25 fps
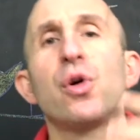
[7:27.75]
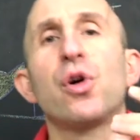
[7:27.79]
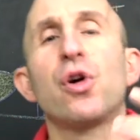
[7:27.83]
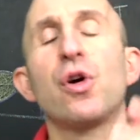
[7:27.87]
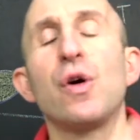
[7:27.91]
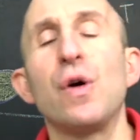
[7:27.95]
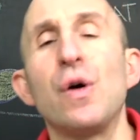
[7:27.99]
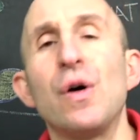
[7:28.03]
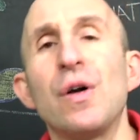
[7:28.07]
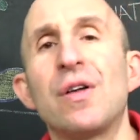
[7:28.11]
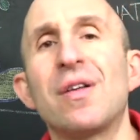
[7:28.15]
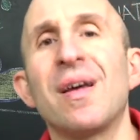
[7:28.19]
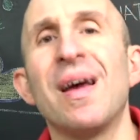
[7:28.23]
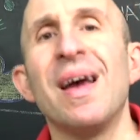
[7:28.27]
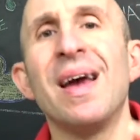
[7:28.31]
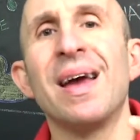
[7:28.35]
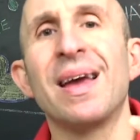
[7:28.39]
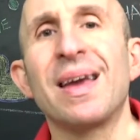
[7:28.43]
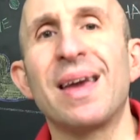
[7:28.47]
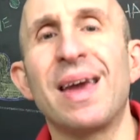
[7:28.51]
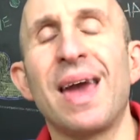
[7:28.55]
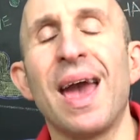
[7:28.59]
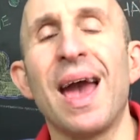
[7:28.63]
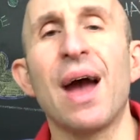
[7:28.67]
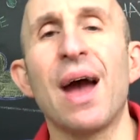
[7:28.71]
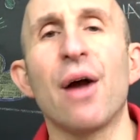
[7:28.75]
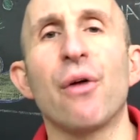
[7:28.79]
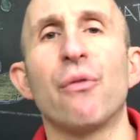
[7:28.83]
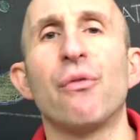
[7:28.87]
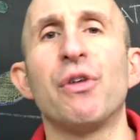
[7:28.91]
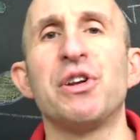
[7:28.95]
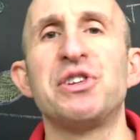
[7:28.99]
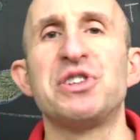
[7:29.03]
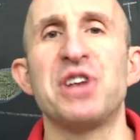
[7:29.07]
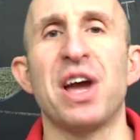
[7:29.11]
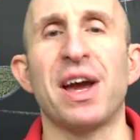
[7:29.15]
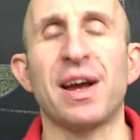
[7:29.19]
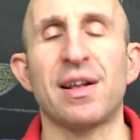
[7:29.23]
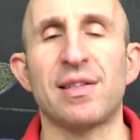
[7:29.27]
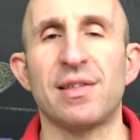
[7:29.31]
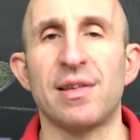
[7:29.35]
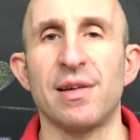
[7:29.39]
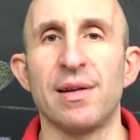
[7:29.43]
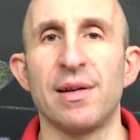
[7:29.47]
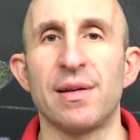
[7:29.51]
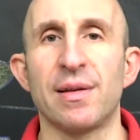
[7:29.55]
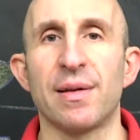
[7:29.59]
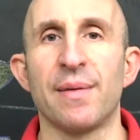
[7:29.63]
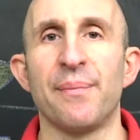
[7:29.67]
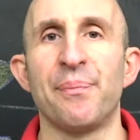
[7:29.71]
could get
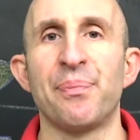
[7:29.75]
rejected.